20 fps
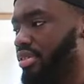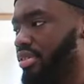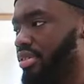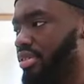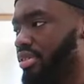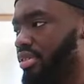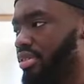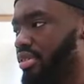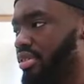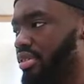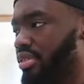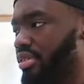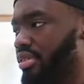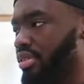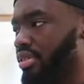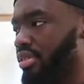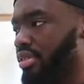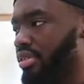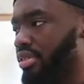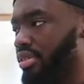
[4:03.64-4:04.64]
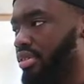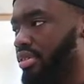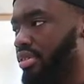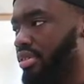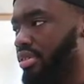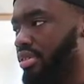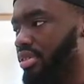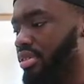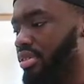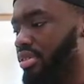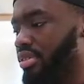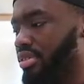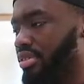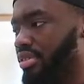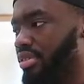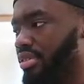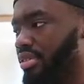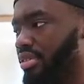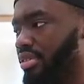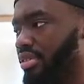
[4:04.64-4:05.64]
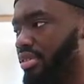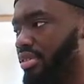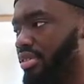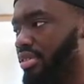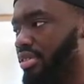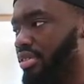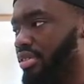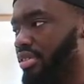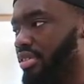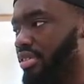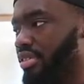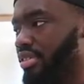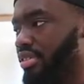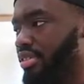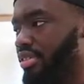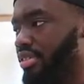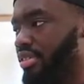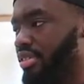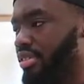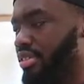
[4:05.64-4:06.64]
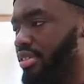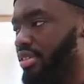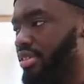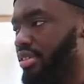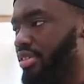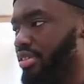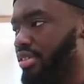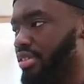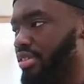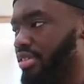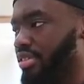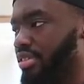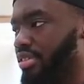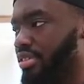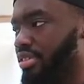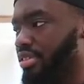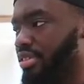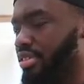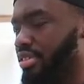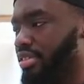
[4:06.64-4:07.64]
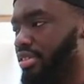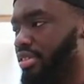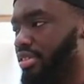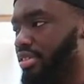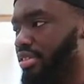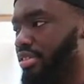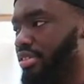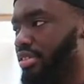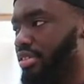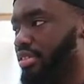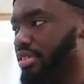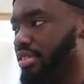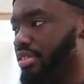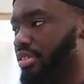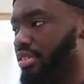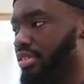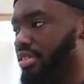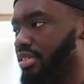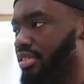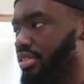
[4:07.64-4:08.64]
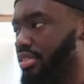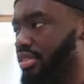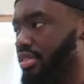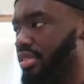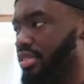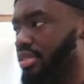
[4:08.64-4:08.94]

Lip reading: This person isn't speaking.